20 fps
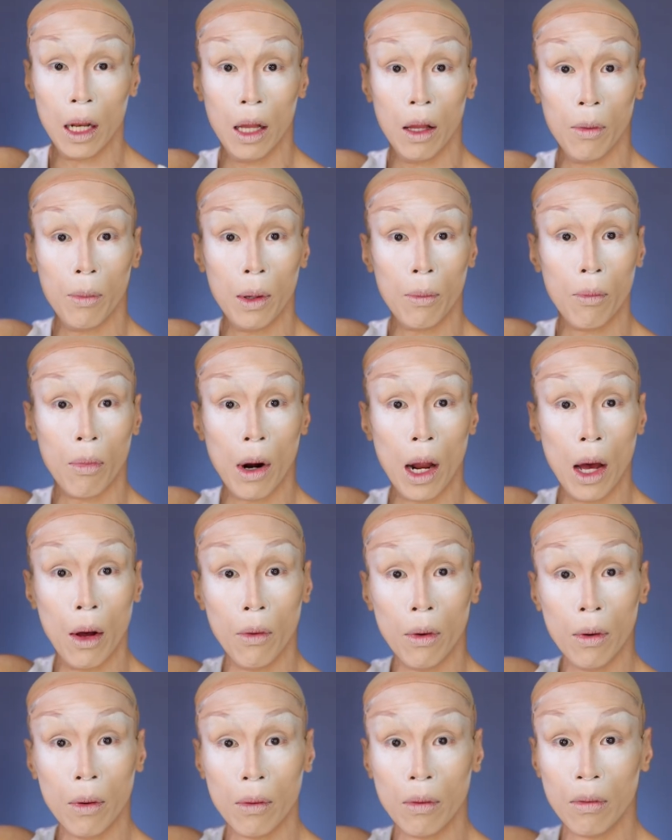a little bit
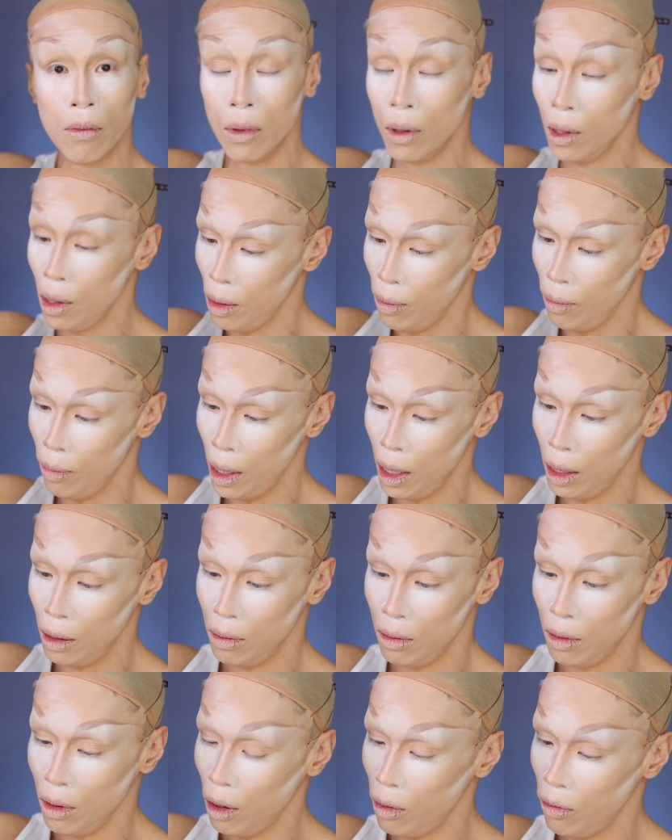brown, but
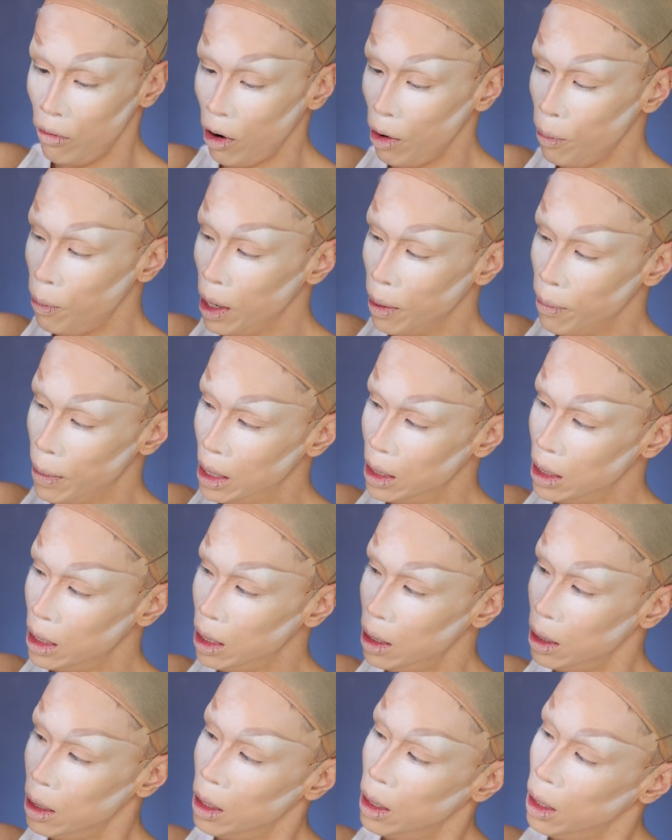not very
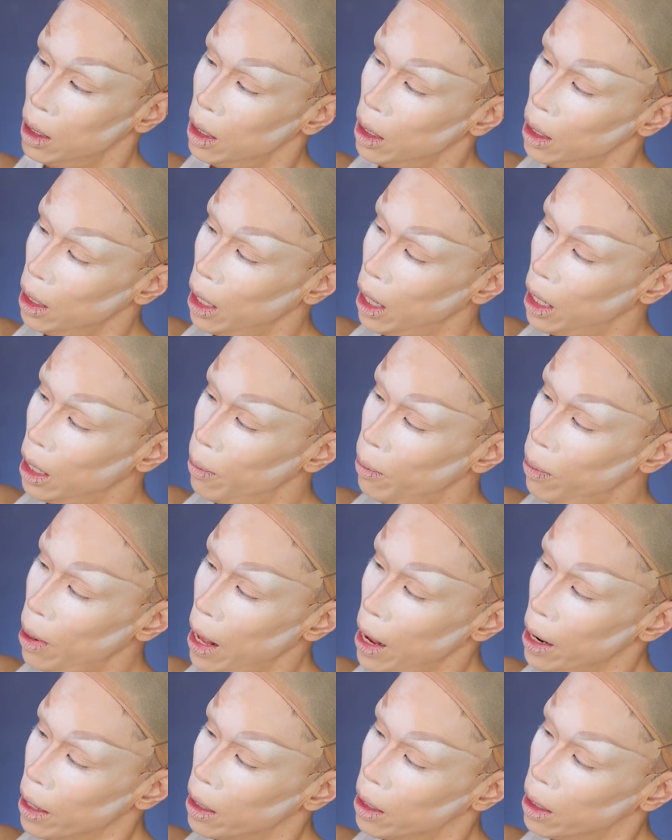pigmented. And the
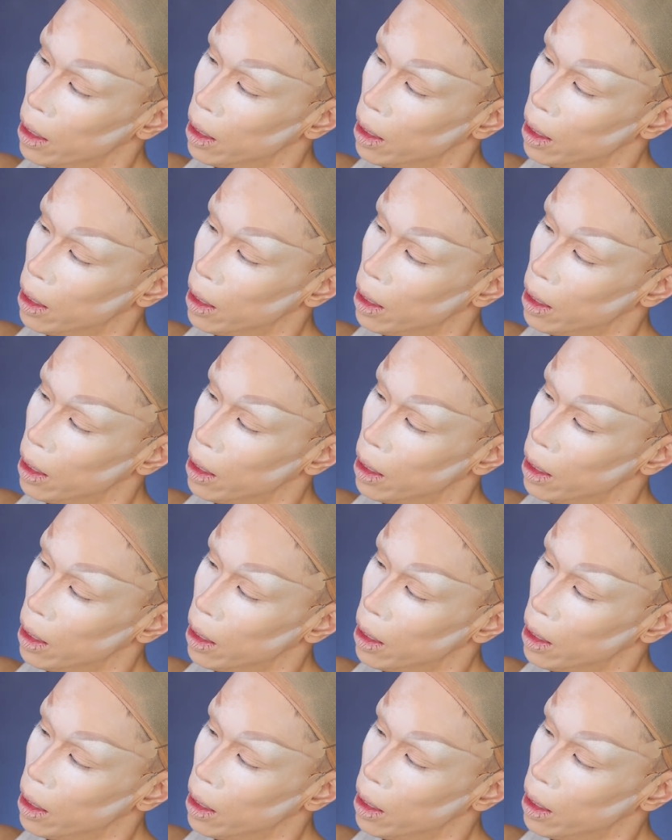black.